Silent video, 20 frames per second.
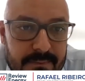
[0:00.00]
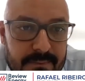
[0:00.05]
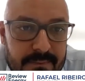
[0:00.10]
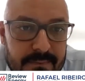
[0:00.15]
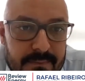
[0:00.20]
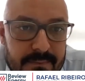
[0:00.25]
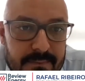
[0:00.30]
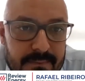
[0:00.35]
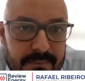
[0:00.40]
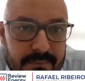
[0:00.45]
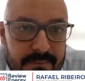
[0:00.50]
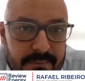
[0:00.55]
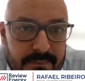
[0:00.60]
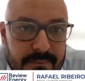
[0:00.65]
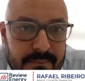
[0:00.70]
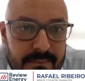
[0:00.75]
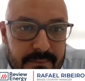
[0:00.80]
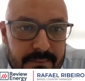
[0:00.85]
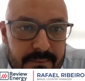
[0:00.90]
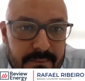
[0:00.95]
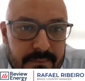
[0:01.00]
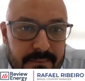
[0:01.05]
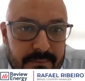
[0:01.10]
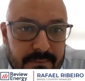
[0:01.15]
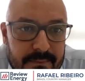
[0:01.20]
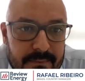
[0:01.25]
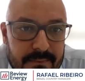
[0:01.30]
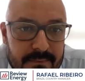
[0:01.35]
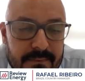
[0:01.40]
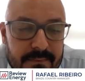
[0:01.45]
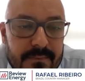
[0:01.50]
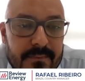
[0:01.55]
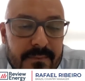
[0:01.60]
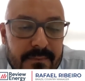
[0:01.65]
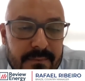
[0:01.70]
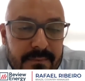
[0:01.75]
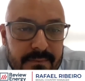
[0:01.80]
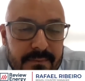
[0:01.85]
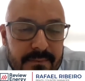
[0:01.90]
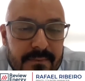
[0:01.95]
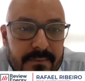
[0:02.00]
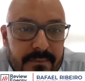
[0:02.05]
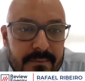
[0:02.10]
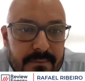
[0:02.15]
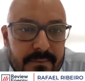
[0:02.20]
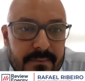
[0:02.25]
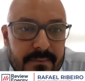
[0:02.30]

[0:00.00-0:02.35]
so fast. And I want to